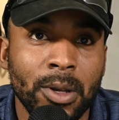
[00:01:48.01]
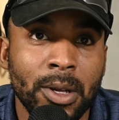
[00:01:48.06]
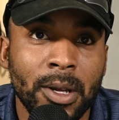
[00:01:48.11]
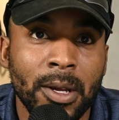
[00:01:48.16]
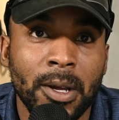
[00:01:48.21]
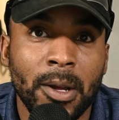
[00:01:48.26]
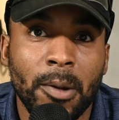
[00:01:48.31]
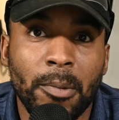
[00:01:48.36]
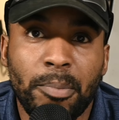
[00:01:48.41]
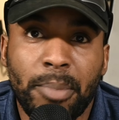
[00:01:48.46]

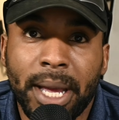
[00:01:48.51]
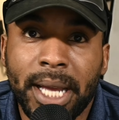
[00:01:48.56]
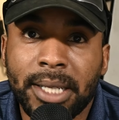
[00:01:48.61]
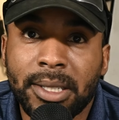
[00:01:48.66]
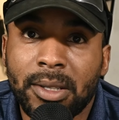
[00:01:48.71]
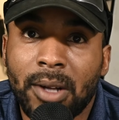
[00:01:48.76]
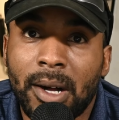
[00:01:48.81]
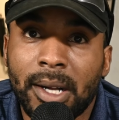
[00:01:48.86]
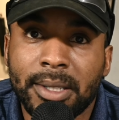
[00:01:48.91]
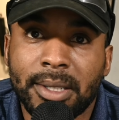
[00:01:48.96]
based
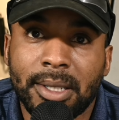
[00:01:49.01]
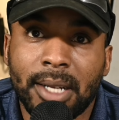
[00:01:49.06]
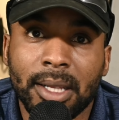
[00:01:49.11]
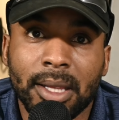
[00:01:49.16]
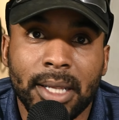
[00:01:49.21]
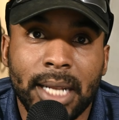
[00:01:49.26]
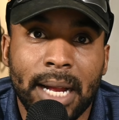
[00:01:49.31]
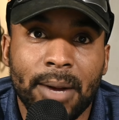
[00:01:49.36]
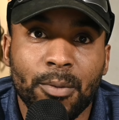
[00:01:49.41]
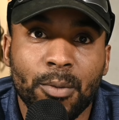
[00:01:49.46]
on something
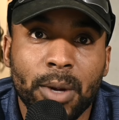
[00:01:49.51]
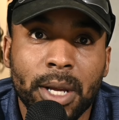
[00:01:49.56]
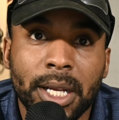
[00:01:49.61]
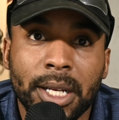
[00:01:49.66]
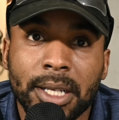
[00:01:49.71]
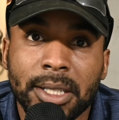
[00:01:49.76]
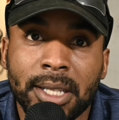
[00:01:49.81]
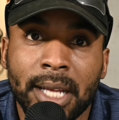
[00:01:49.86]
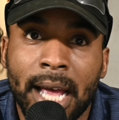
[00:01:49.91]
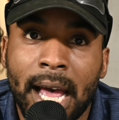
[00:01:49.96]
that really
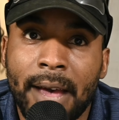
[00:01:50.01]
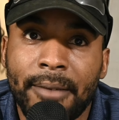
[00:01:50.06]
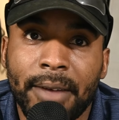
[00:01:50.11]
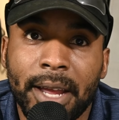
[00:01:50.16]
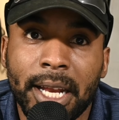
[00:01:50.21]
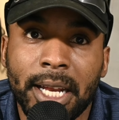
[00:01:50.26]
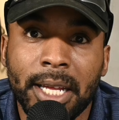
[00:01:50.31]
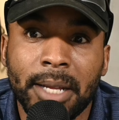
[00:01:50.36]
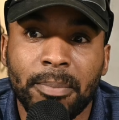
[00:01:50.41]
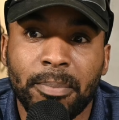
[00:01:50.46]
doesn't have
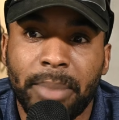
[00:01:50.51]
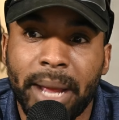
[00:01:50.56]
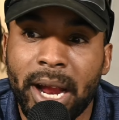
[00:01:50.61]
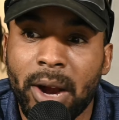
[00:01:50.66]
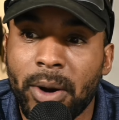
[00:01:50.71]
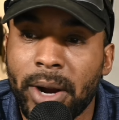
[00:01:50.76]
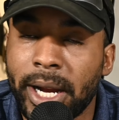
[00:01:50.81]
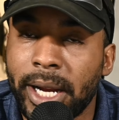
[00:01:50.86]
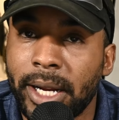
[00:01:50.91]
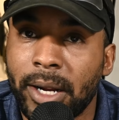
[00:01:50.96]
any
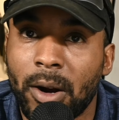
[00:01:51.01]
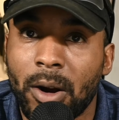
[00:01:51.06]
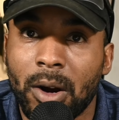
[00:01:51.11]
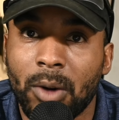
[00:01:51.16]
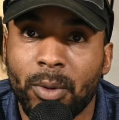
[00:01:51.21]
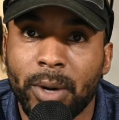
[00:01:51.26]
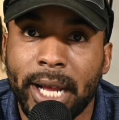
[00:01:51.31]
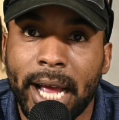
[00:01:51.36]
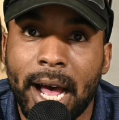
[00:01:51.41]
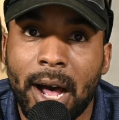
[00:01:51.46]
bearing or
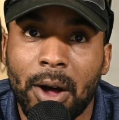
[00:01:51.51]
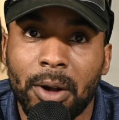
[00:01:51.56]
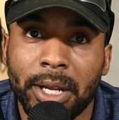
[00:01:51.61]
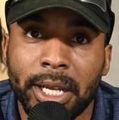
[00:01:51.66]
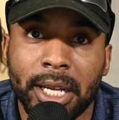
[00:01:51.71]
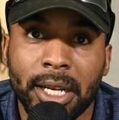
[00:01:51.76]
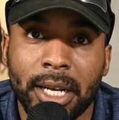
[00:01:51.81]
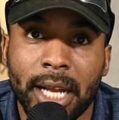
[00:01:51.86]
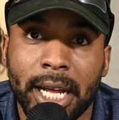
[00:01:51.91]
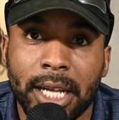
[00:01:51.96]
reality in
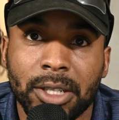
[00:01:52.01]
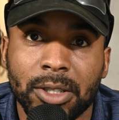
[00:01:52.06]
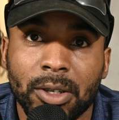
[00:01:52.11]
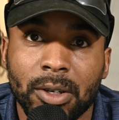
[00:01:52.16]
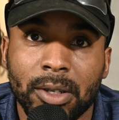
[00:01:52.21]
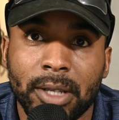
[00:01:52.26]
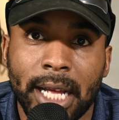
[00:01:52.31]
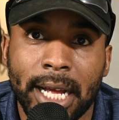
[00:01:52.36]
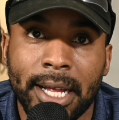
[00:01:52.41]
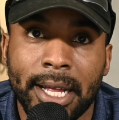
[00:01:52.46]
nature
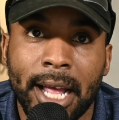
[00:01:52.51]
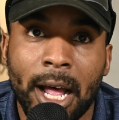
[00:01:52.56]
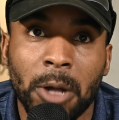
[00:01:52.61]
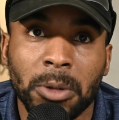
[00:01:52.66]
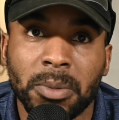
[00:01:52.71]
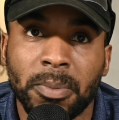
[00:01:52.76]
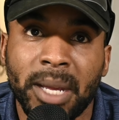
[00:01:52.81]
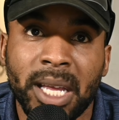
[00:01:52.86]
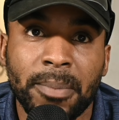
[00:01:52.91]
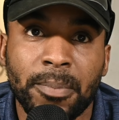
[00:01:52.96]
that helps
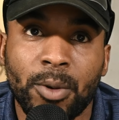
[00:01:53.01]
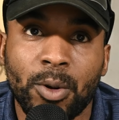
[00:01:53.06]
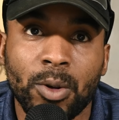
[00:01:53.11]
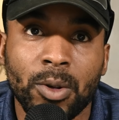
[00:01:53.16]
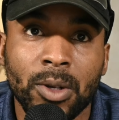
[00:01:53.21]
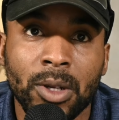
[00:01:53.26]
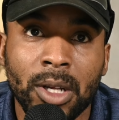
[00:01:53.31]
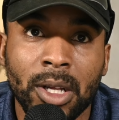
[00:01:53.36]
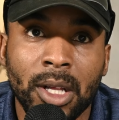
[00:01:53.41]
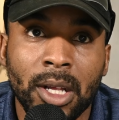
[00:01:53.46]
people.
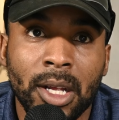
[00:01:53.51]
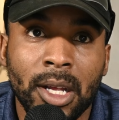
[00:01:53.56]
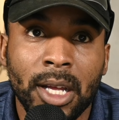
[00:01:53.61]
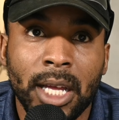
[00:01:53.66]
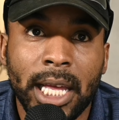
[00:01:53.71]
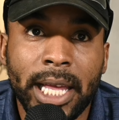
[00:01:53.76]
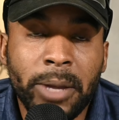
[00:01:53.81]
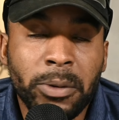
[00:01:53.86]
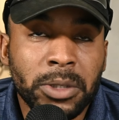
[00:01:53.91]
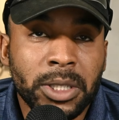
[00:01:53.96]
It
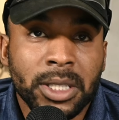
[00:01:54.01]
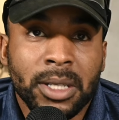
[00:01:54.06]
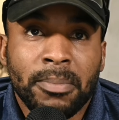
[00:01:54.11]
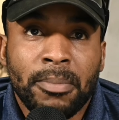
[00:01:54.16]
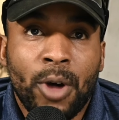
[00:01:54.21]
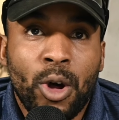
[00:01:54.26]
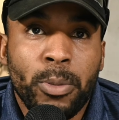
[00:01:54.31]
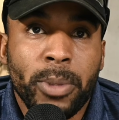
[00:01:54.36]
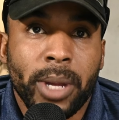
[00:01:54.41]
was just a moment.